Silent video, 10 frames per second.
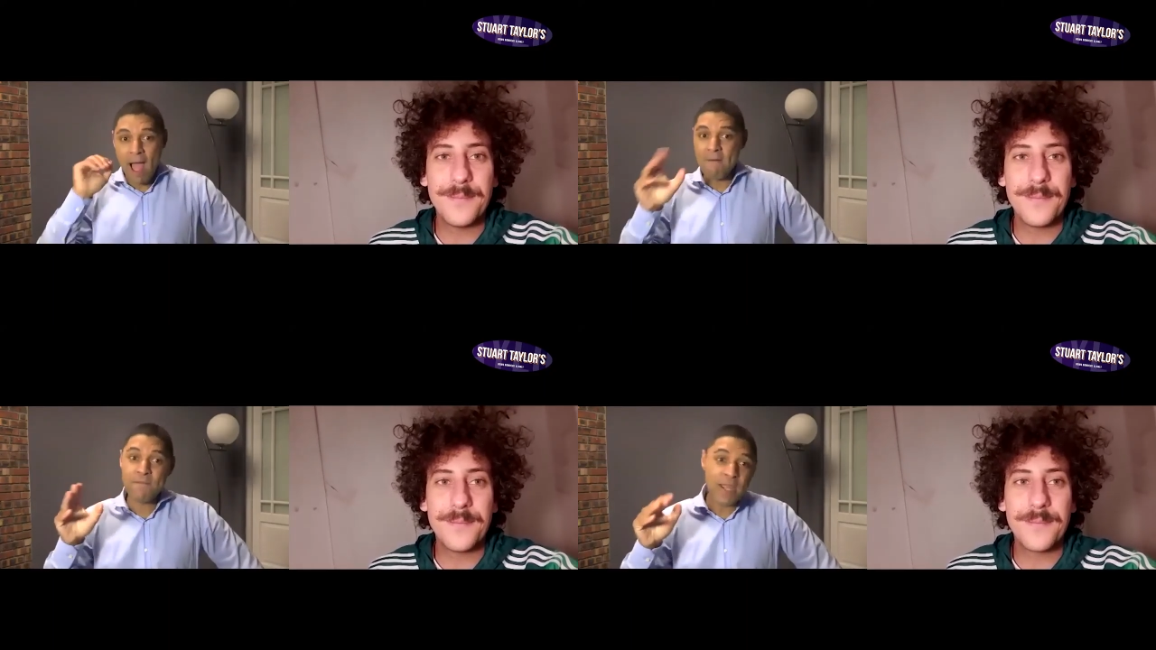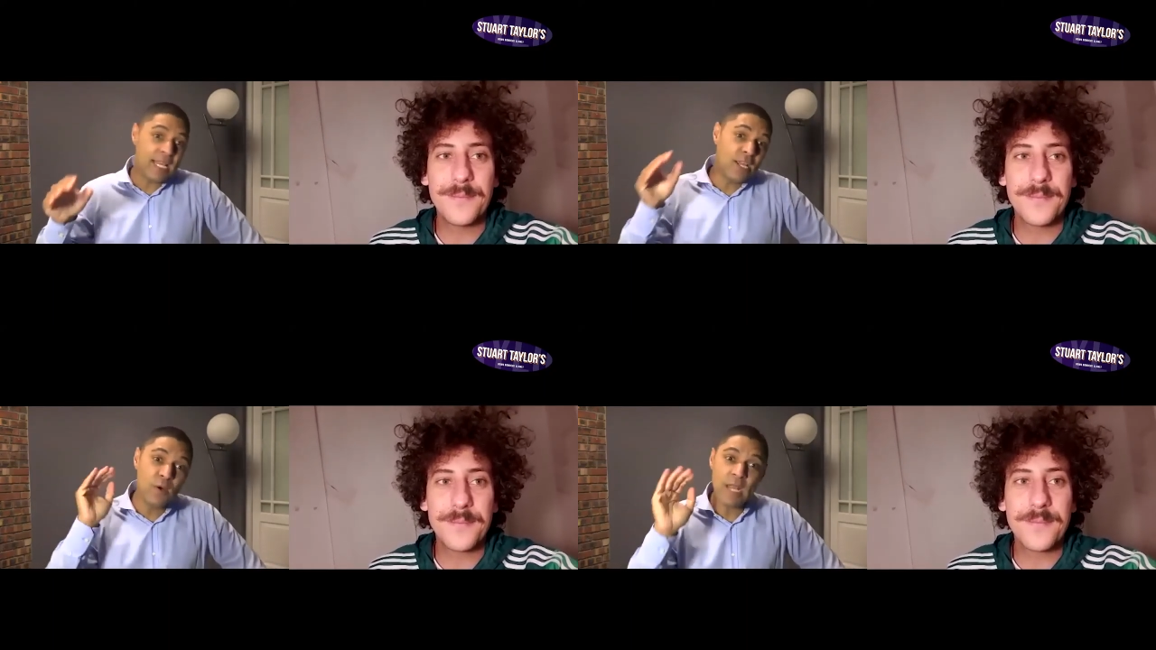Speaker 1: I'm
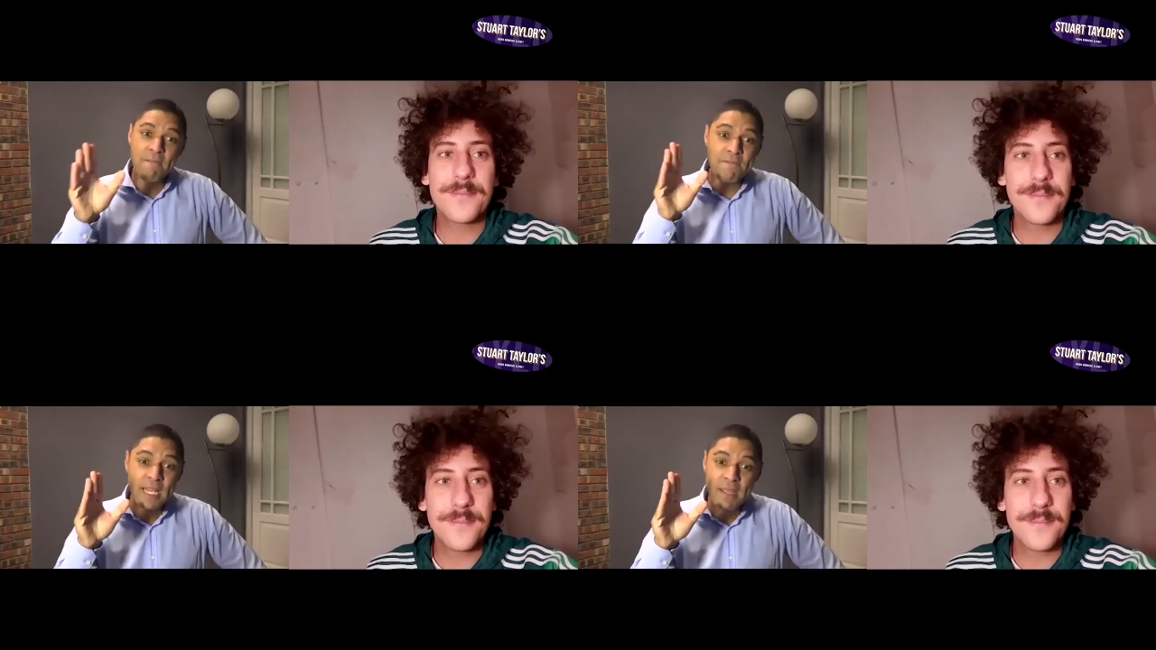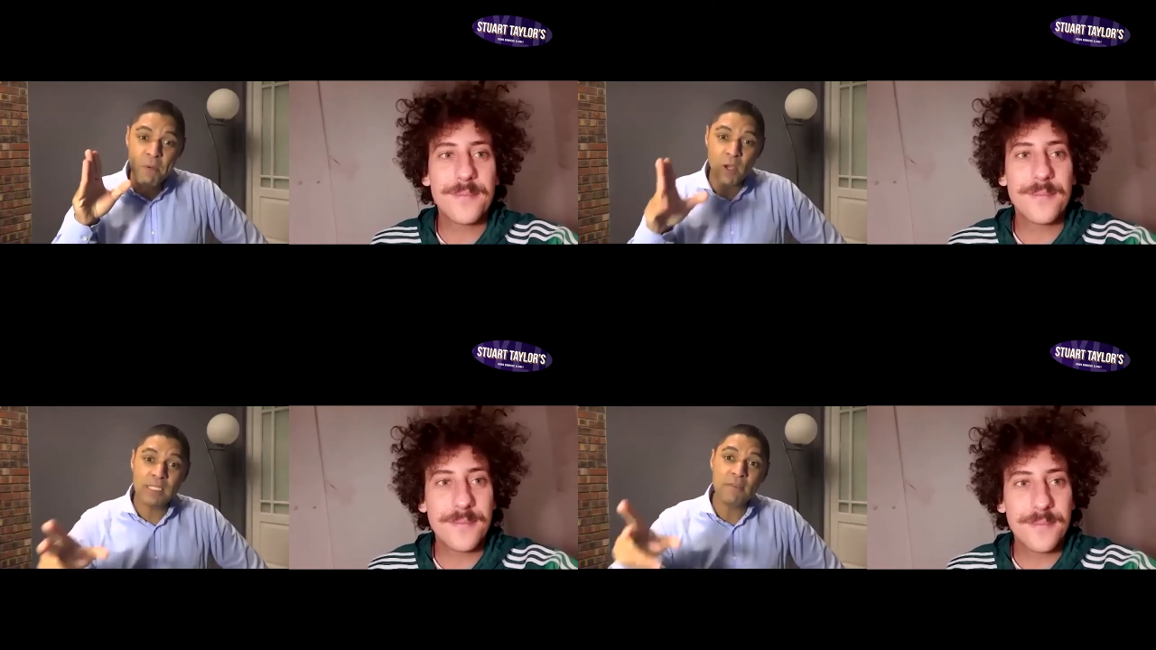feeling good, I'm feeling
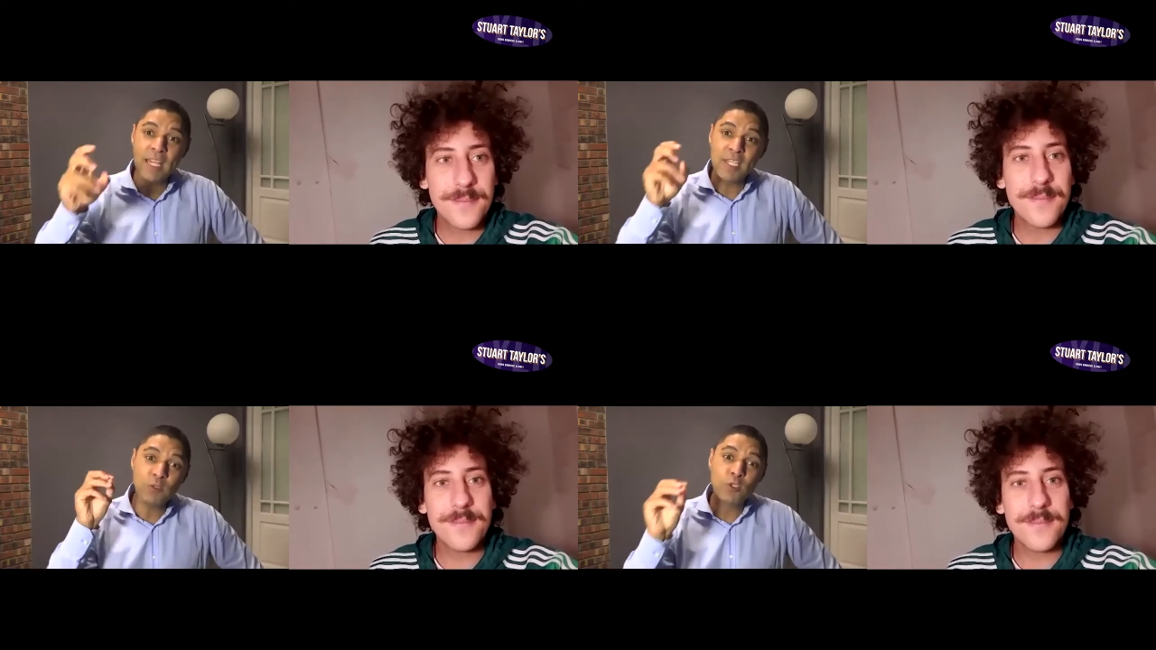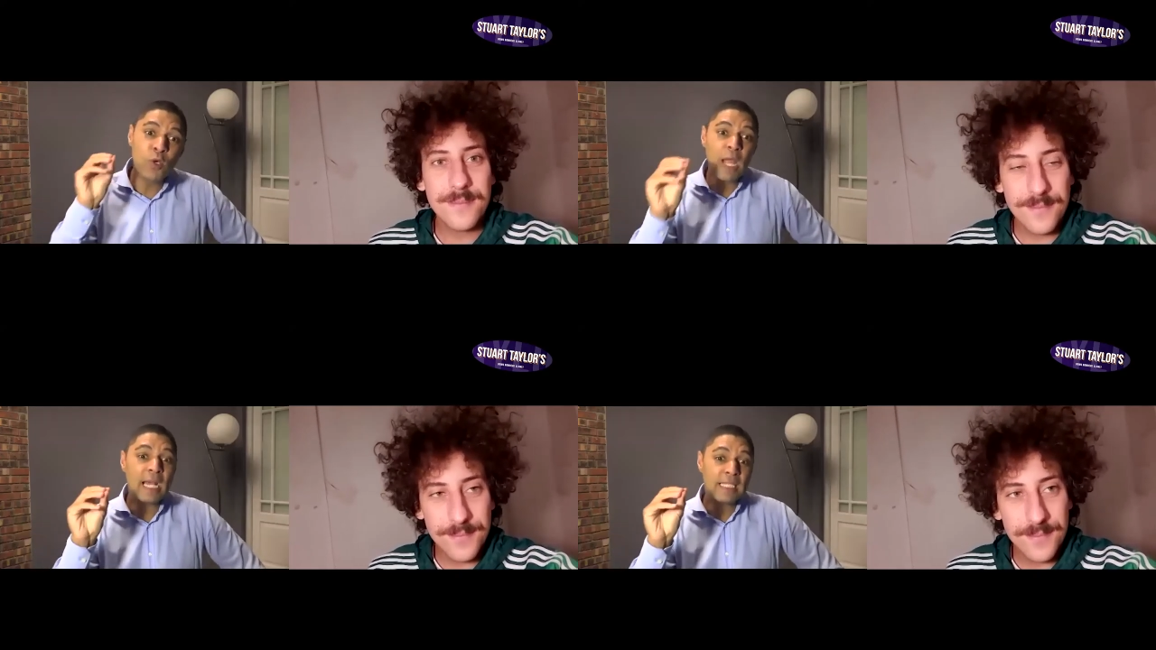positive, and you
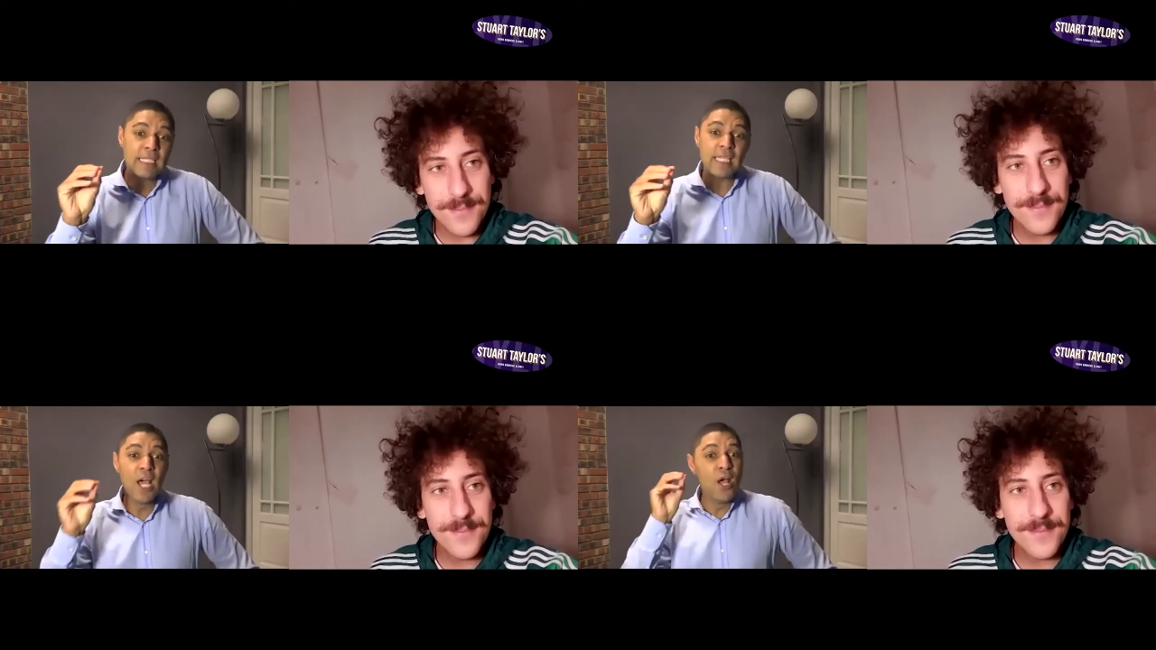took us